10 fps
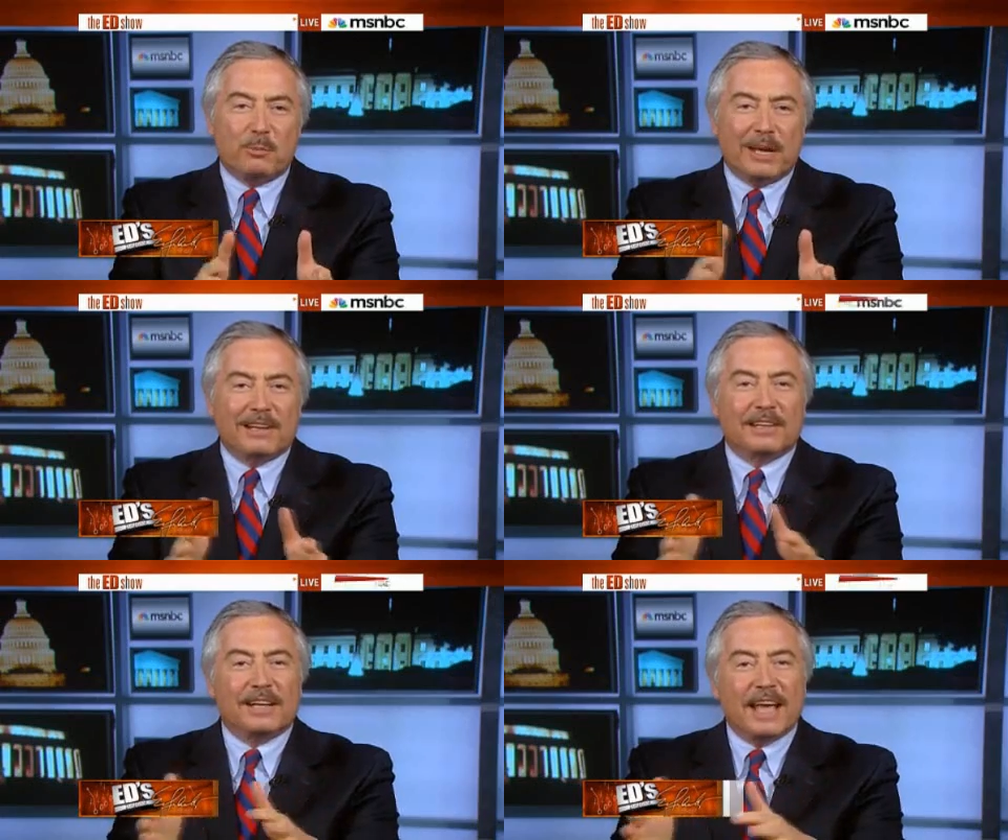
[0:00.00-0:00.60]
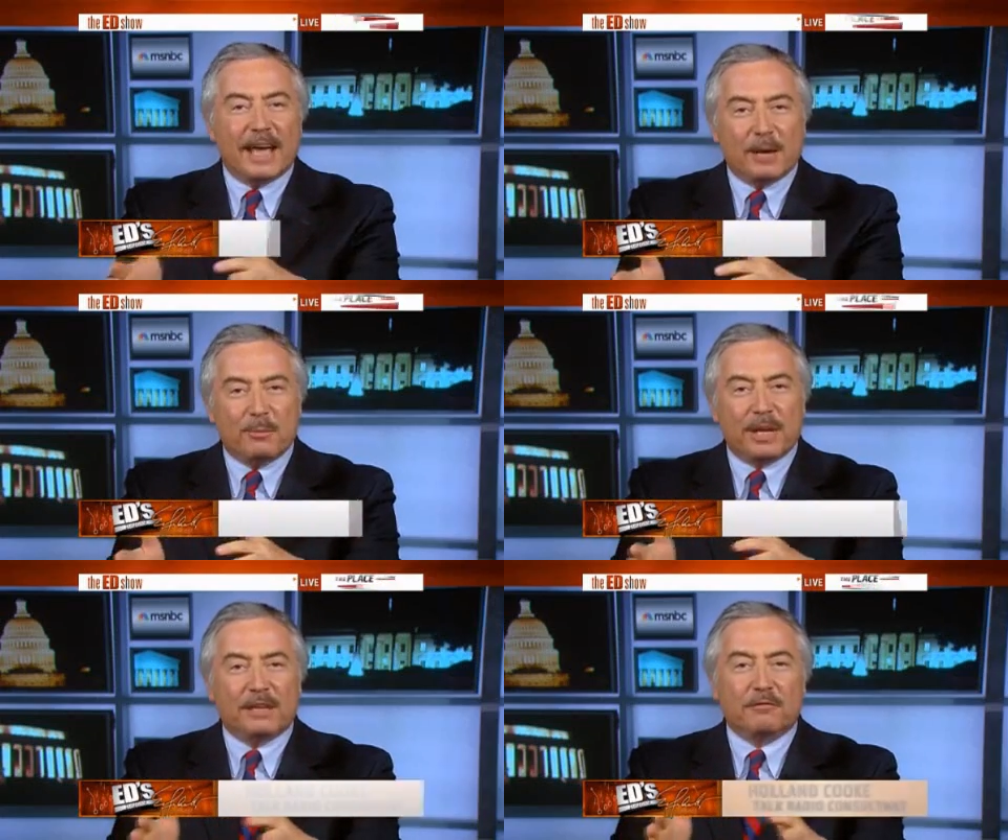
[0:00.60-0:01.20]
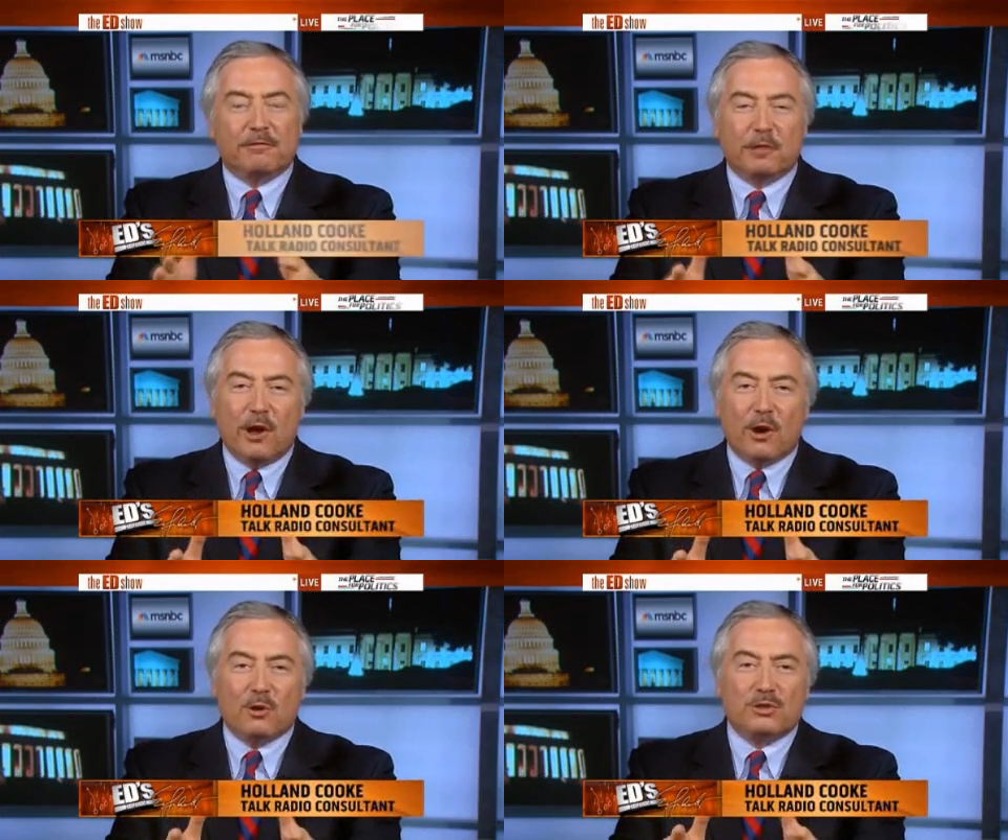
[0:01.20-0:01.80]
Palin ebb and
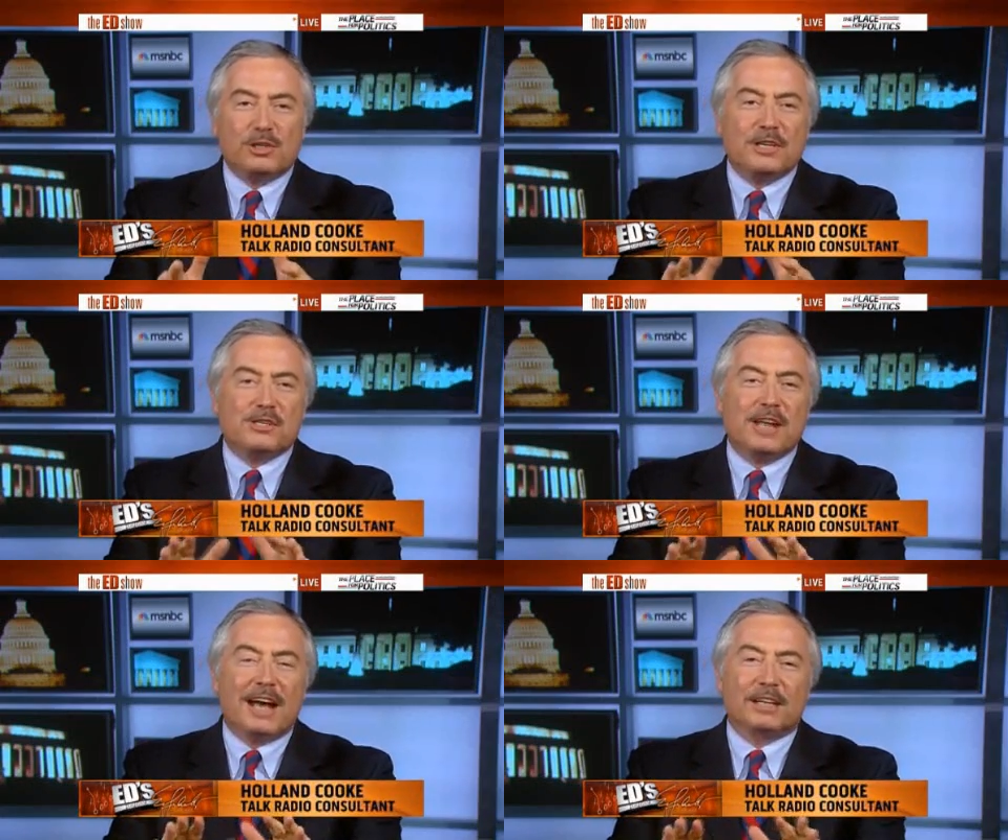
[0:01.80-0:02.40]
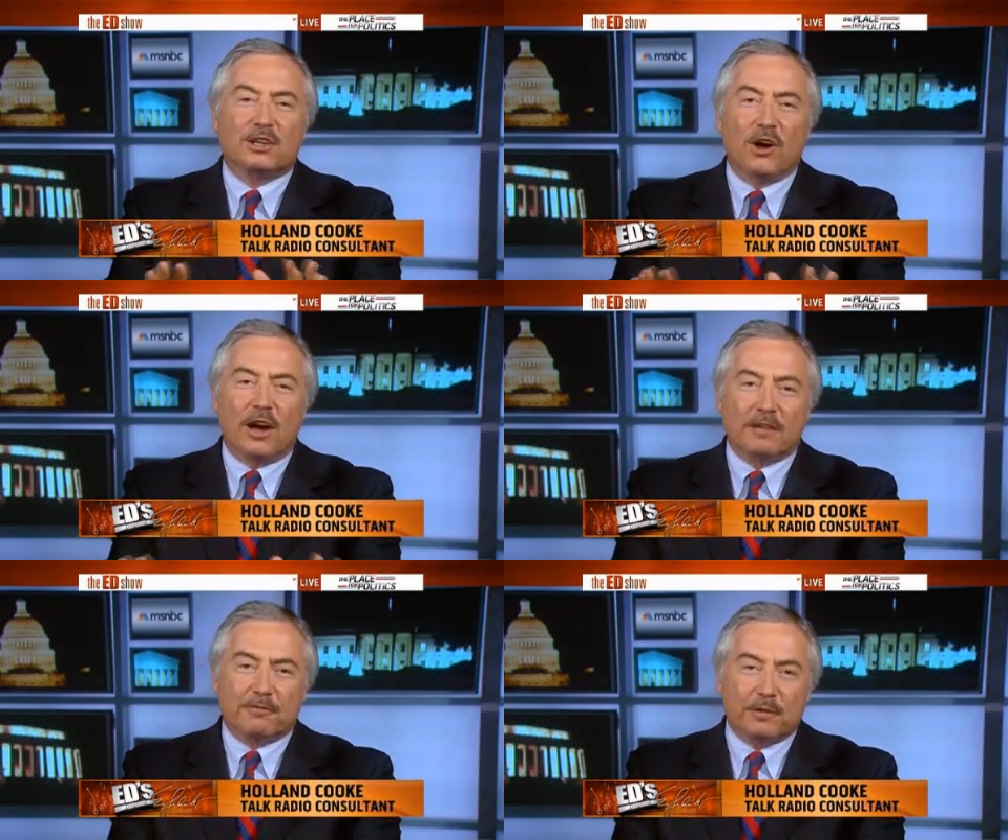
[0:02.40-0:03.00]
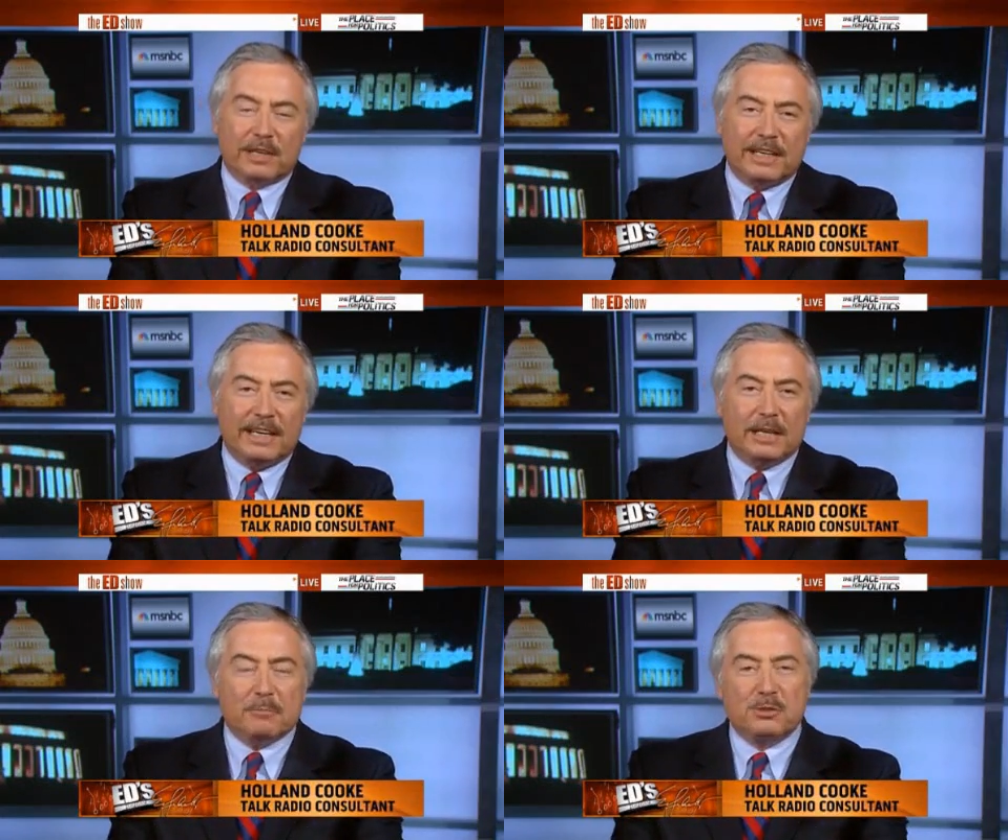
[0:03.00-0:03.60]
flow. She's not gone for
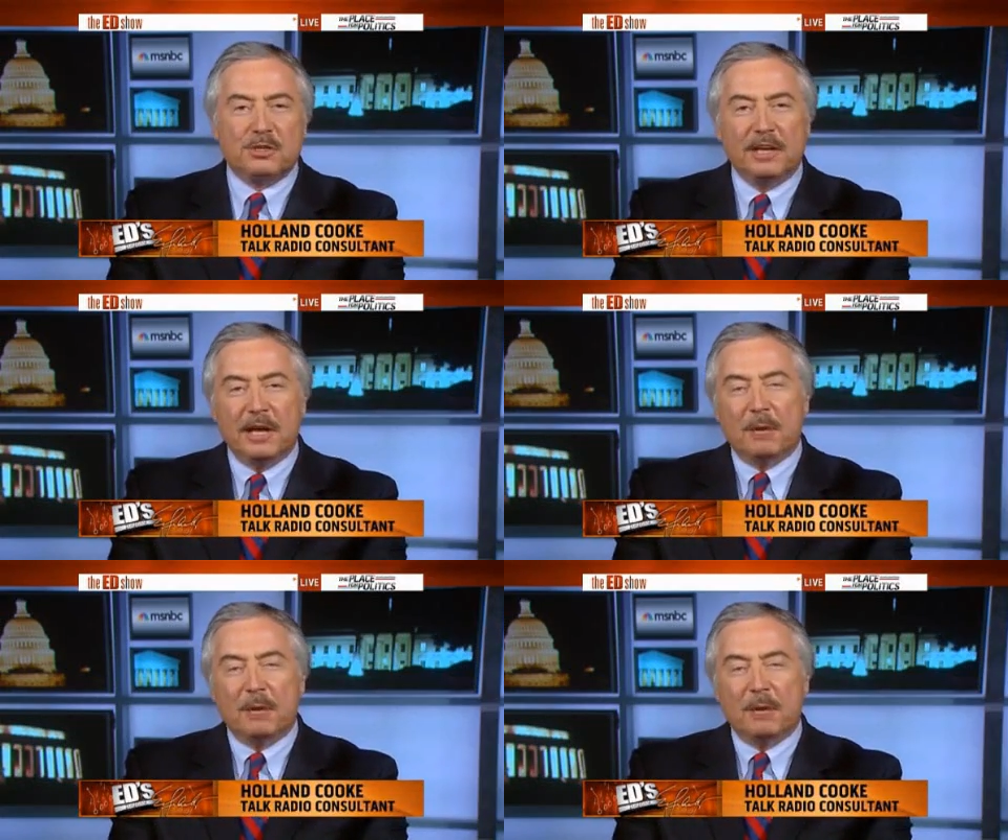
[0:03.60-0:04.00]
keeps.